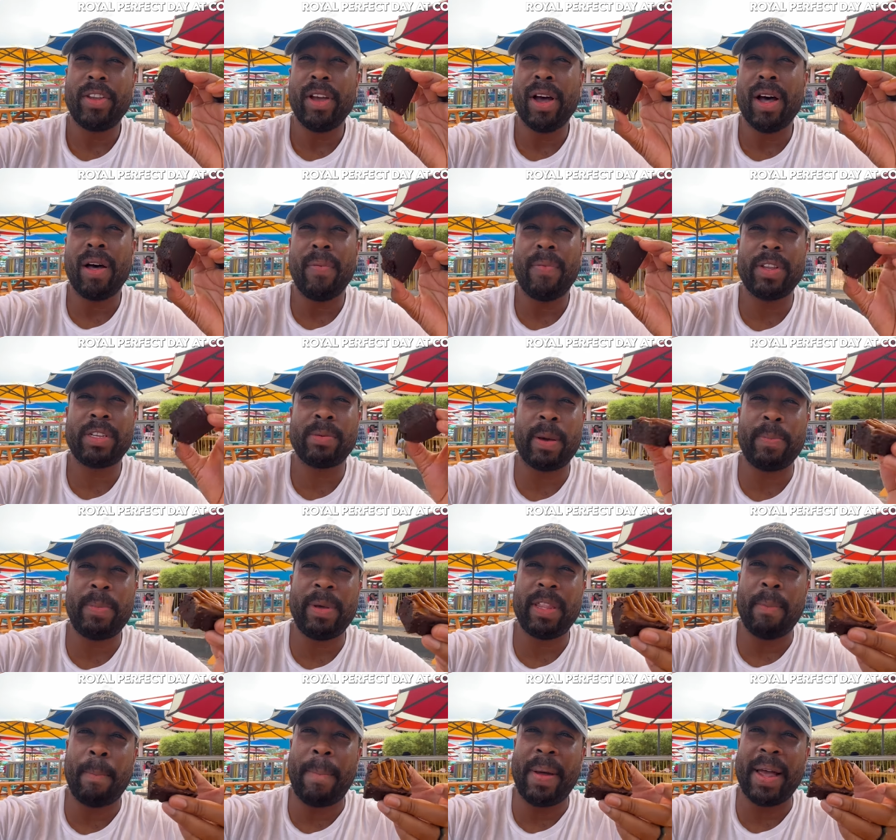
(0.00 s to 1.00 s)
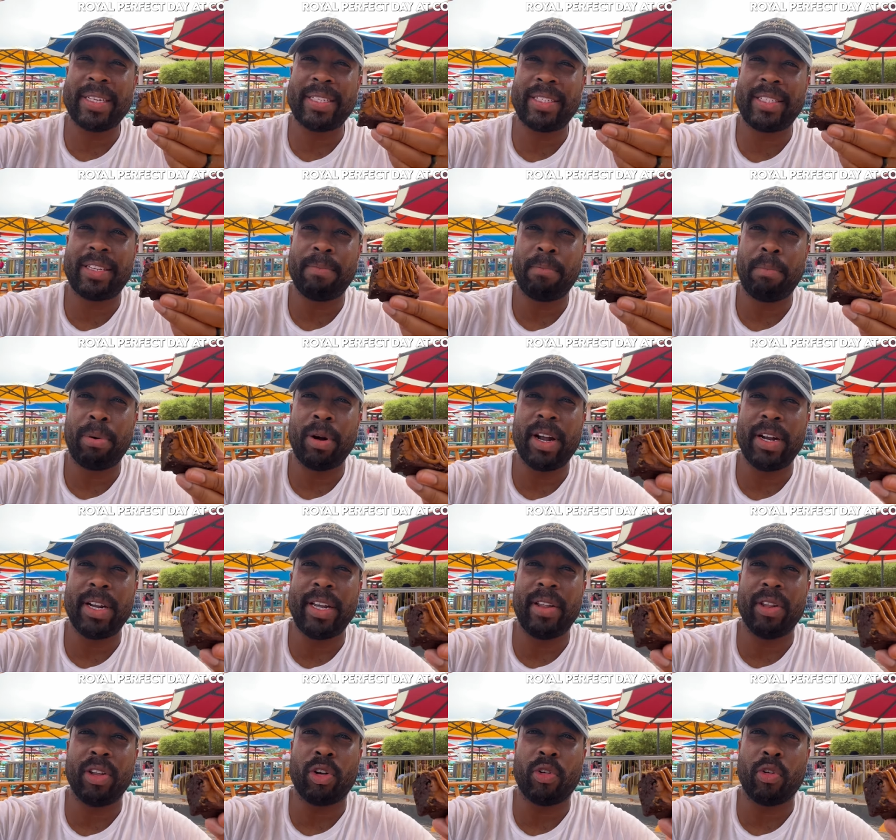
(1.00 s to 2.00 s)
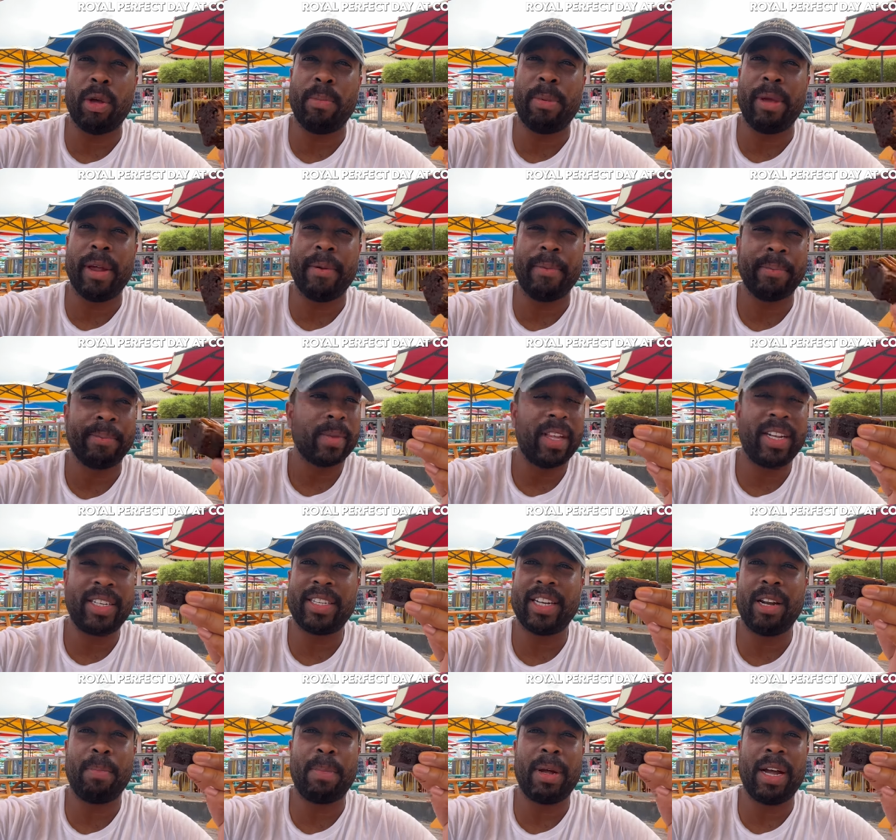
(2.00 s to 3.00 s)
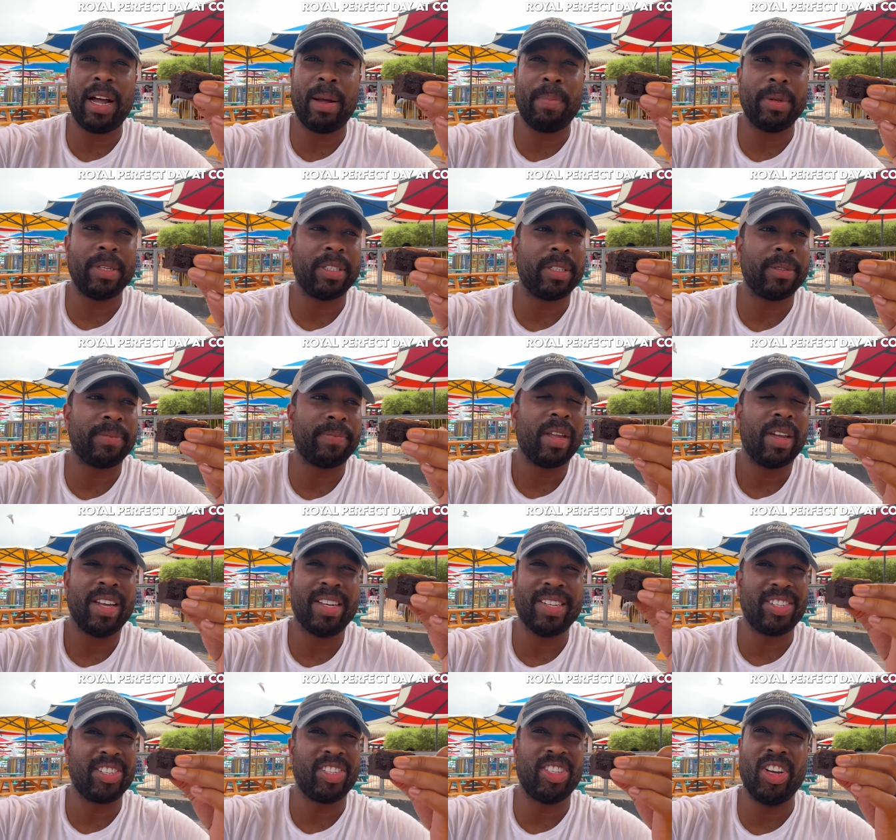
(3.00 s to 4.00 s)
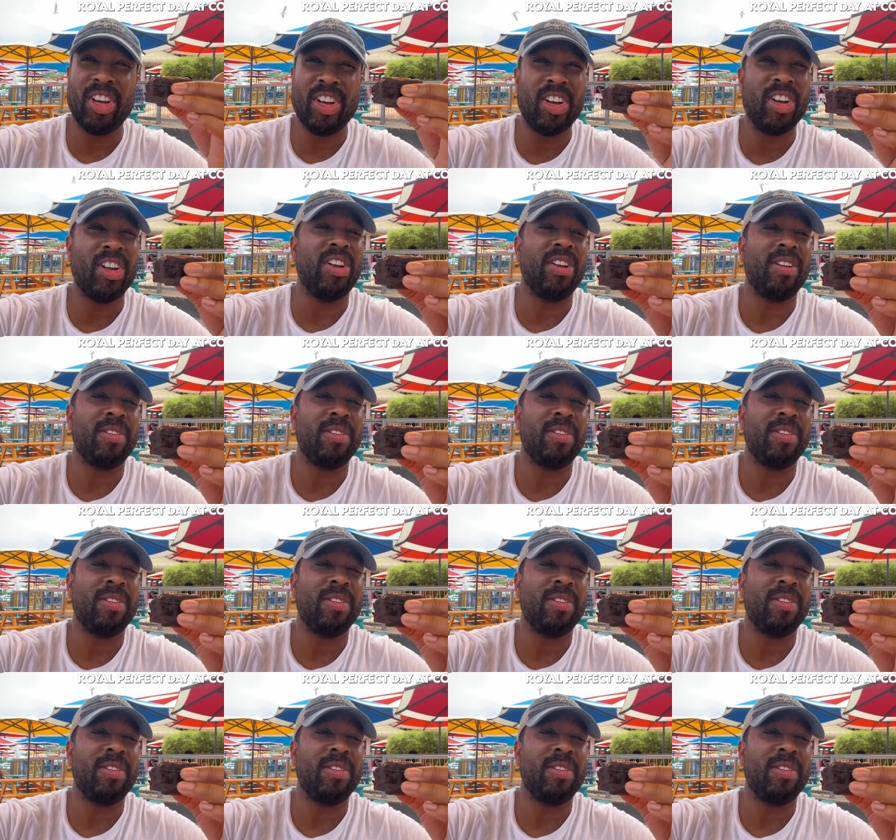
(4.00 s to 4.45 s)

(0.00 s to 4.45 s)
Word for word: Y'all, this might be the best brownie in the Caribbean, at least in the Bahamas. This is good.